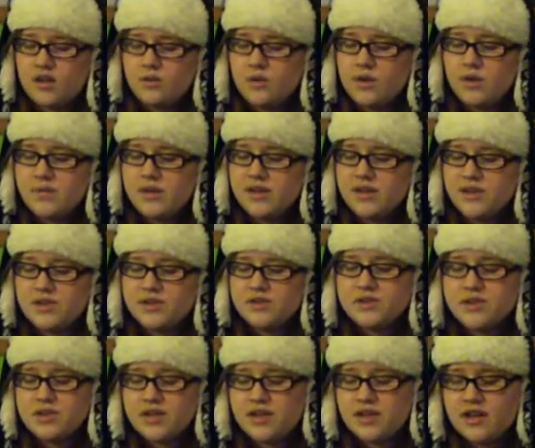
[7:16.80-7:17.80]
What made you
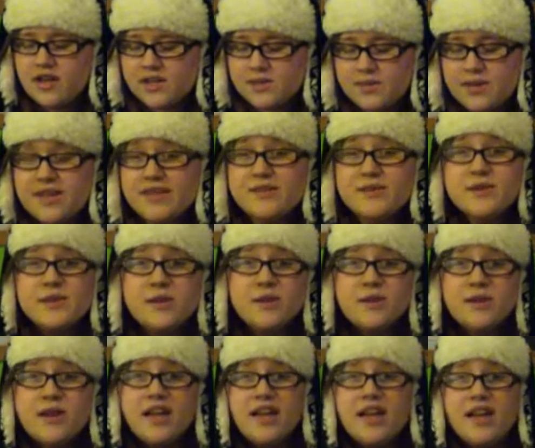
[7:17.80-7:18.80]
interested in cosplay?
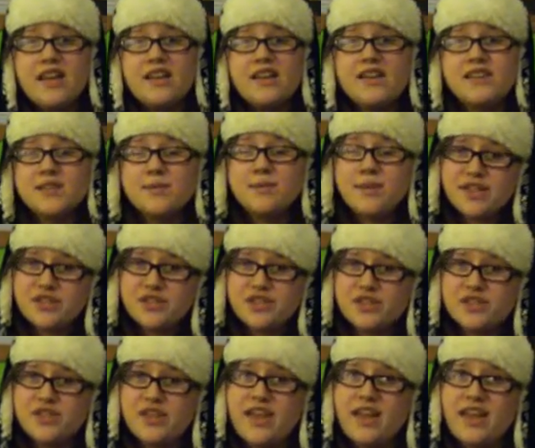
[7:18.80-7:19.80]
So,
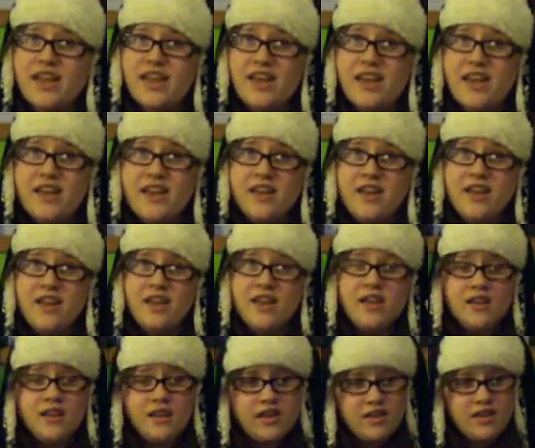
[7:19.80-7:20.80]
Sebastian, aka
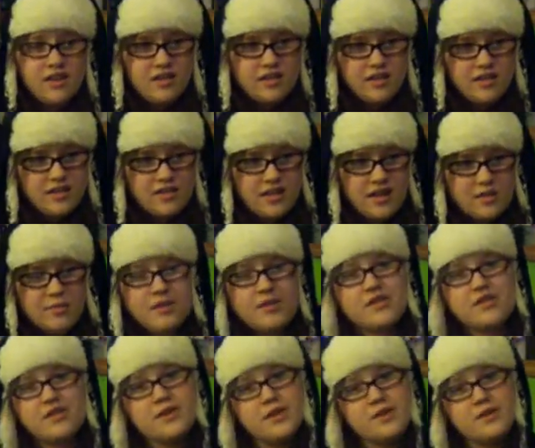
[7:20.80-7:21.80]
That
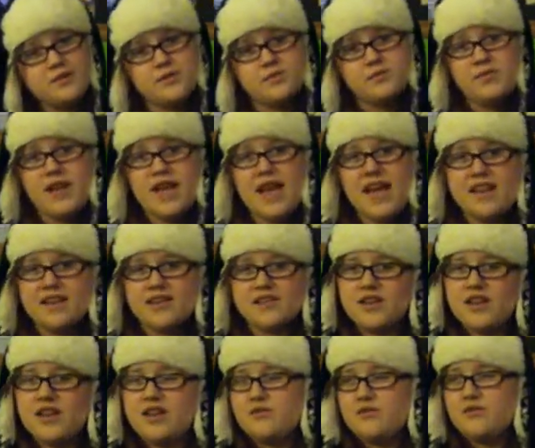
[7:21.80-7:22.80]
Butler Goes Black.
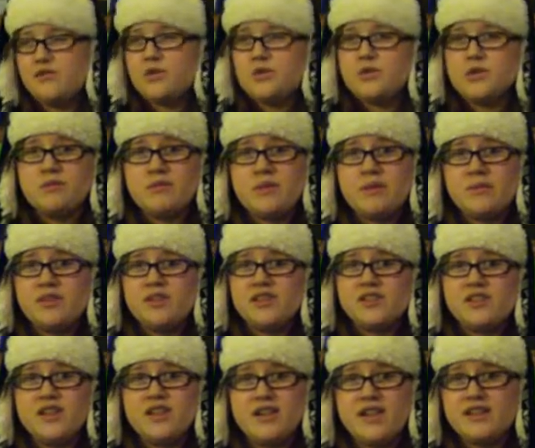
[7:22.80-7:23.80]
Sorry, I have short-term memory
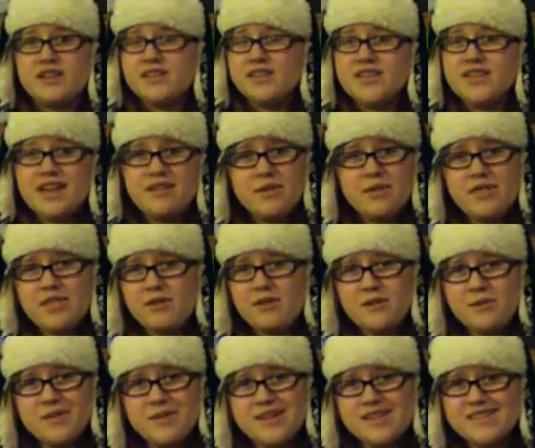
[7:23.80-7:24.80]
loss today. Didn't have my
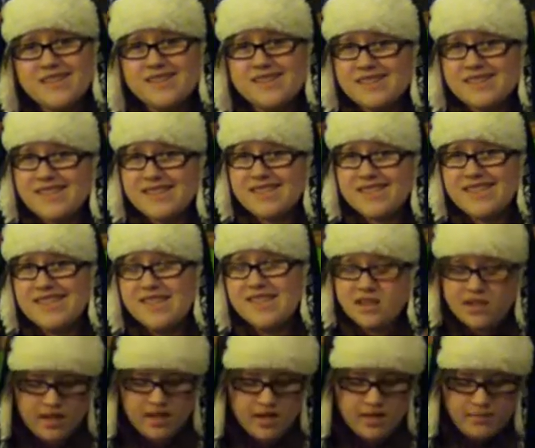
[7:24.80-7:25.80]
thyroid medicine.
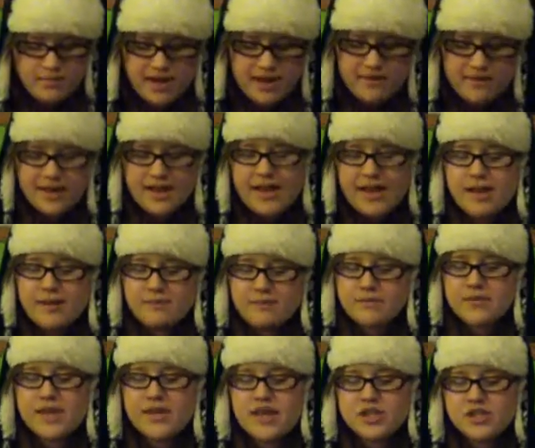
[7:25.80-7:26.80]
But anyway,
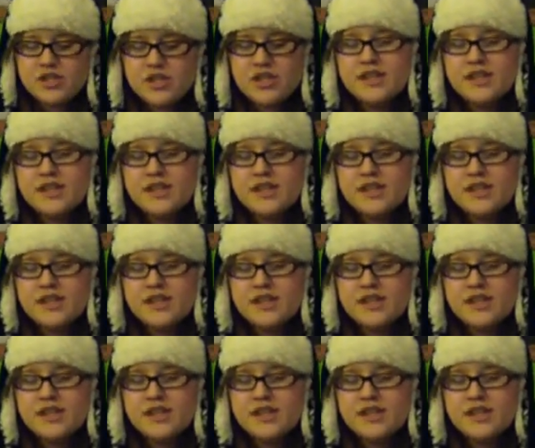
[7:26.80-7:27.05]
yeah,